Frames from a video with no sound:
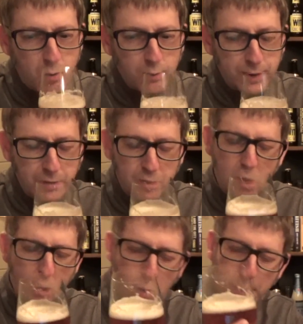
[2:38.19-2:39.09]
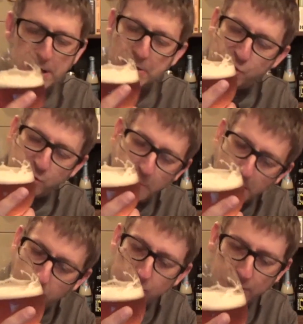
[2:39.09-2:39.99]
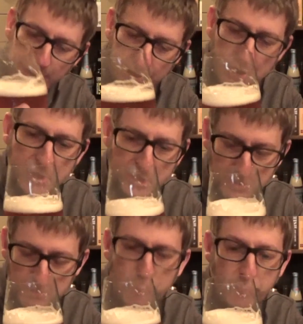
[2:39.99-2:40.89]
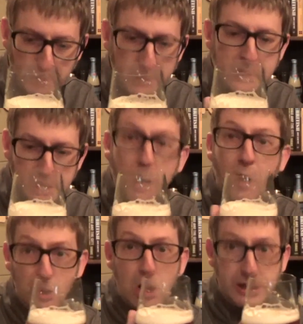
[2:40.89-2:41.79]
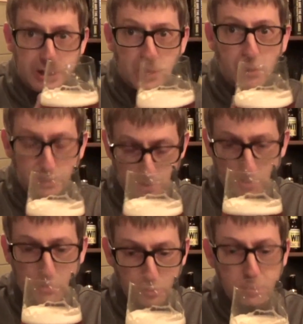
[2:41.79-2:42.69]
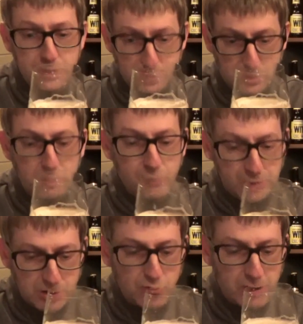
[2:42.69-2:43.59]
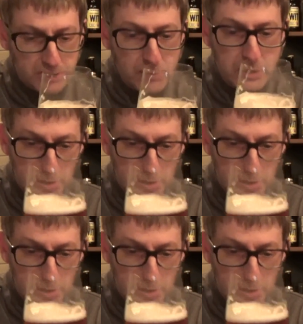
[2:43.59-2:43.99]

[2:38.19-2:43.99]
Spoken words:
the hoppy smell to this is, I like this a lot. This is good. This is really, really